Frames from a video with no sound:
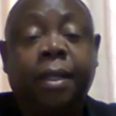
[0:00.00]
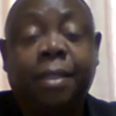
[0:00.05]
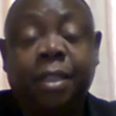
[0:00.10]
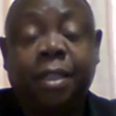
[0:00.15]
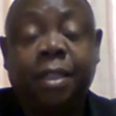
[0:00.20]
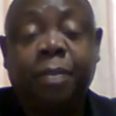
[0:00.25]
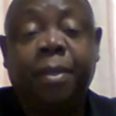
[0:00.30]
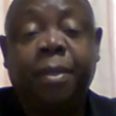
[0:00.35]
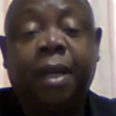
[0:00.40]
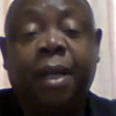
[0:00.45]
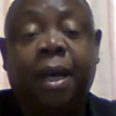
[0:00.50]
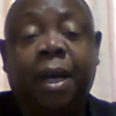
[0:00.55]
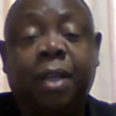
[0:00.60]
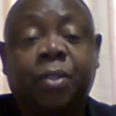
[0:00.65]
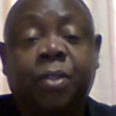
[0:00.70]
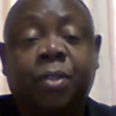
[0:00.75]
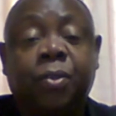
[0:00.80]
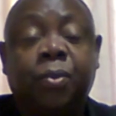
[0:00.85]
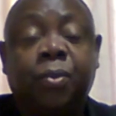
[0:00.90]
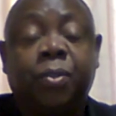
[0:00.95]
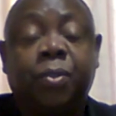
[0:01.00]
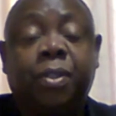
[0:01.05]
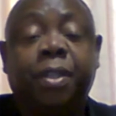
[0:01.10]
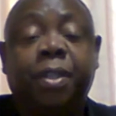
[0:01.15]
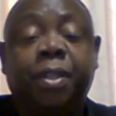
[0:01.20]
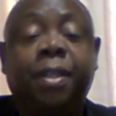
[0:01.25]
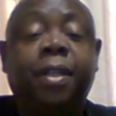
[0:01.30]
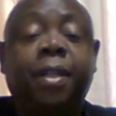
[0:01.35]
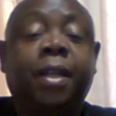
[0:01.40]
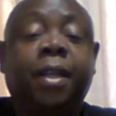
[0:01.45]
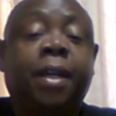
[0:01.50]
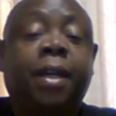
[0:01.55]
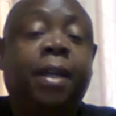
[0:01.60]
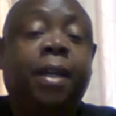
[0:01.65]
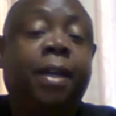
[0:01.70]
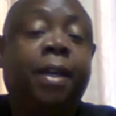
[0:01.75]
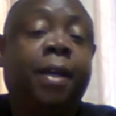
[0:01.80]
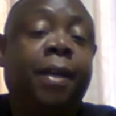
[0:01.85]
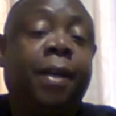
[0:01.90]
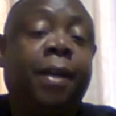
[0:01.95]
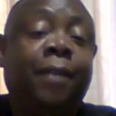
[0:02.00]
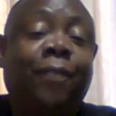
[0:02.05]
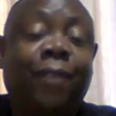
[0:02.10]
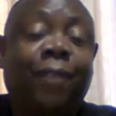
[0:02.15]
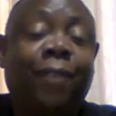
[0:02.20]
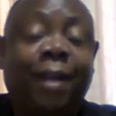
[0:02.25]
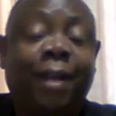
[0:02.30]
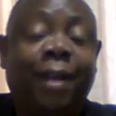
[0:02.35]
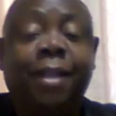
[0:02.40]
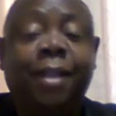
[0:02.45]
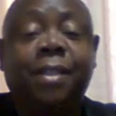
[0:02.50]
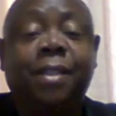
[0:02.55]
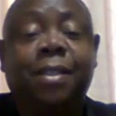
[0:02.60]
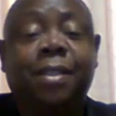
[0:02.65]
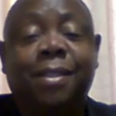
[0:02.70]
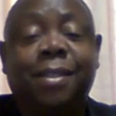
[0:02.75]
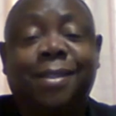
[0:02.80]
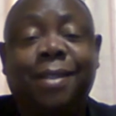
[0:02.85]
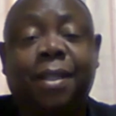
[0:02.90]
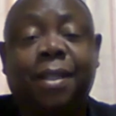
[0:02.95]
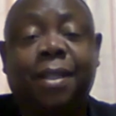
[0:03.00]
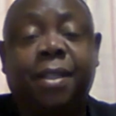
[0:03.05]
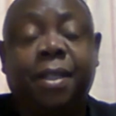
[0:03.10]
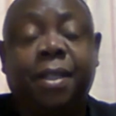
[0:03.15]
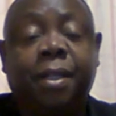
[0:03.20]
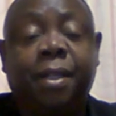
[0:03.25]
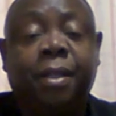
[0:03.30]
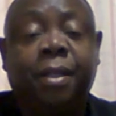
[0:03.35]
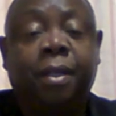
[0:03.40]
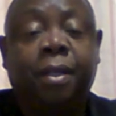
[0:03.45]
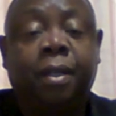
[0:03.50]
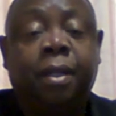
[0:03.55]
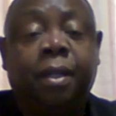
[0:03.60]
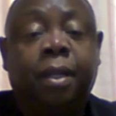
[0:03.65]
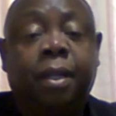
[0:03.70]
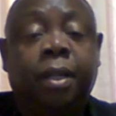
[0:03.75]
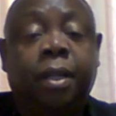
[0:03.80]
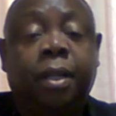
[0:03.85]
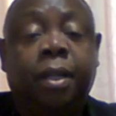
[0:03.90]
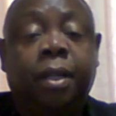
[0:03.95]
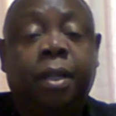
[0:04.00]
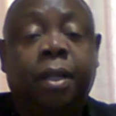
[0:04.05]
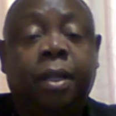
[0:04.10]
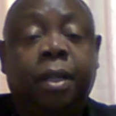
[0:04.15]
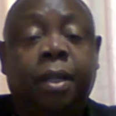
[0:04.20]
TBR Solution uh, Finance section. Today